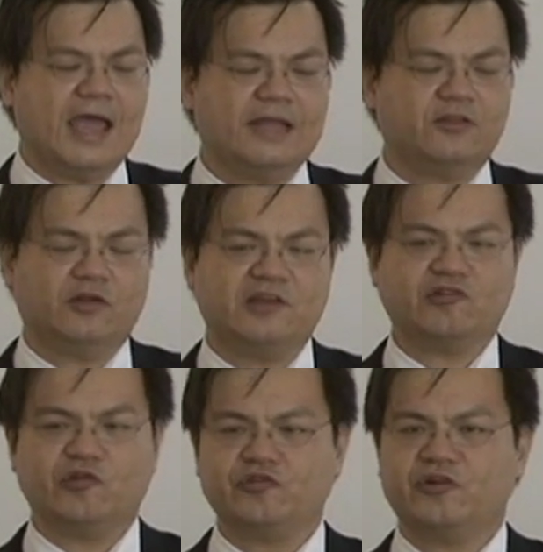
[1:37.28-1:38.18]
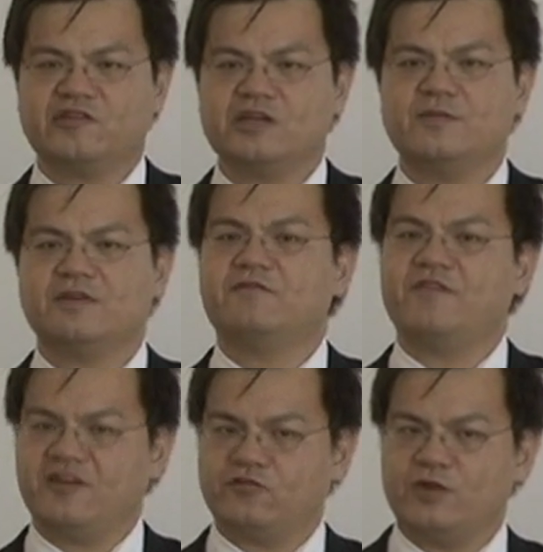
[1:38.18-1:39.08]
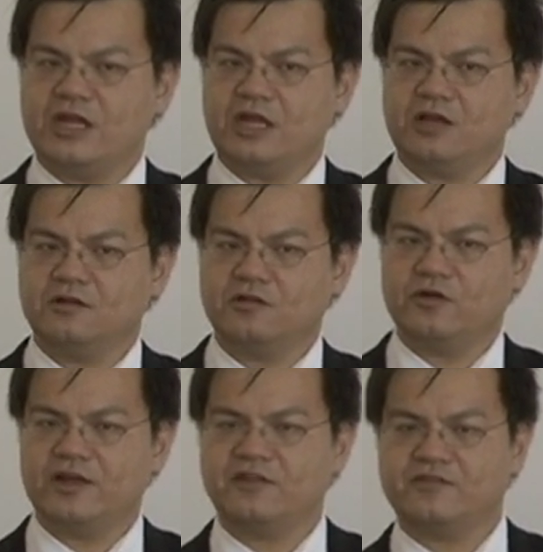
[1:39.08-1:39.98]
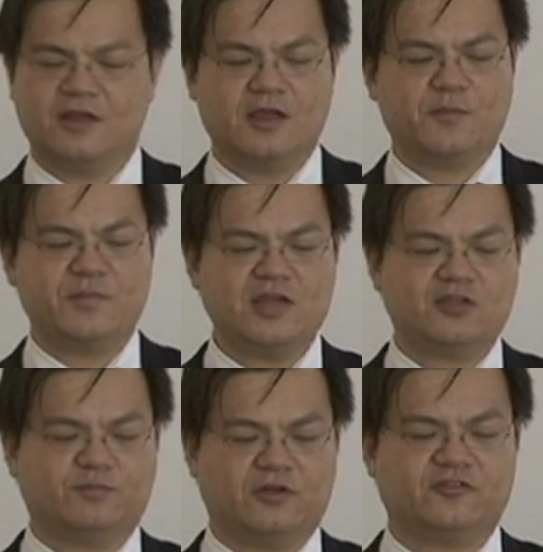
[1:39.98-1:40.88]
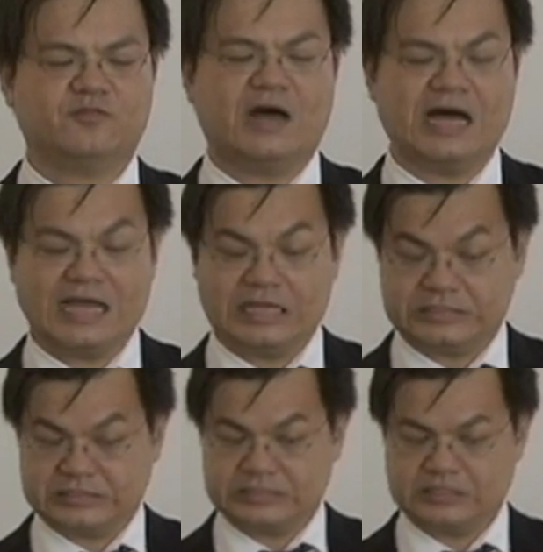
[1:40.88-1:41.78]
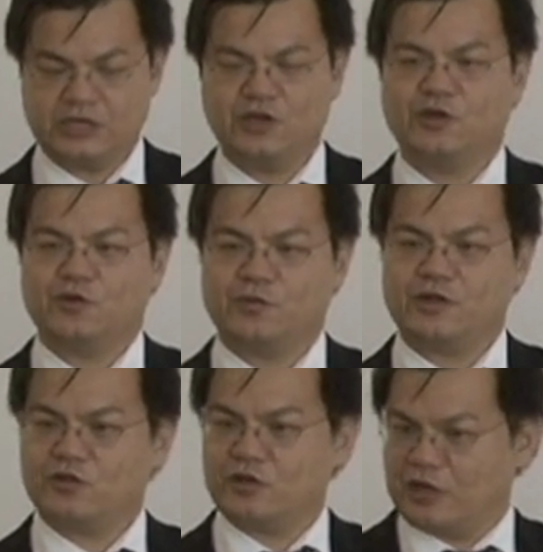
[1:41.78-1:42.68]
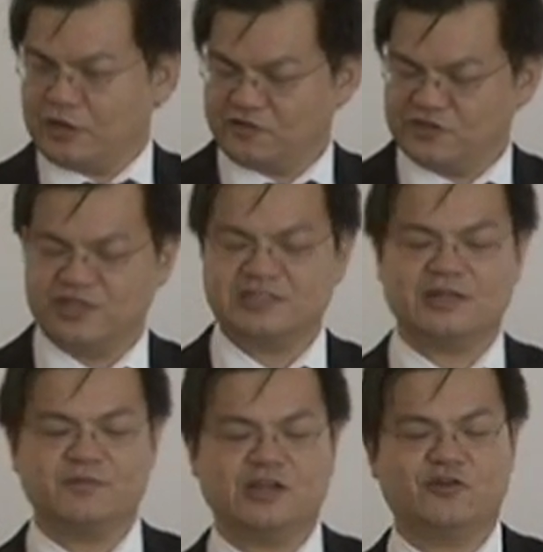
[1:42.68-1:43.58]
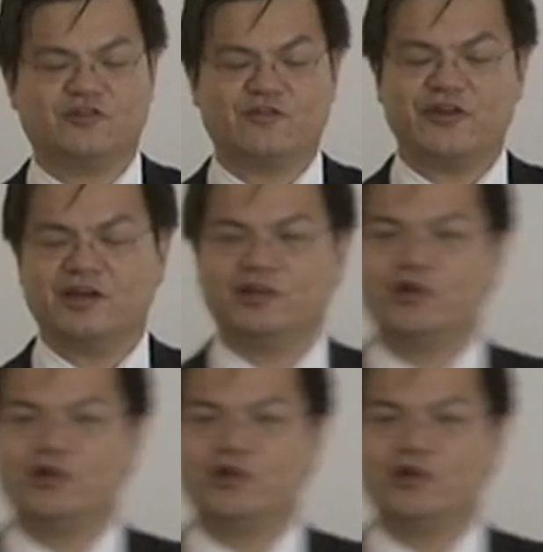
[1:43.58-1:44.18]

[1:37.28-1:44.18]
And there's also a term in face reading known as peach blossom eyes, which suggests somebody who is very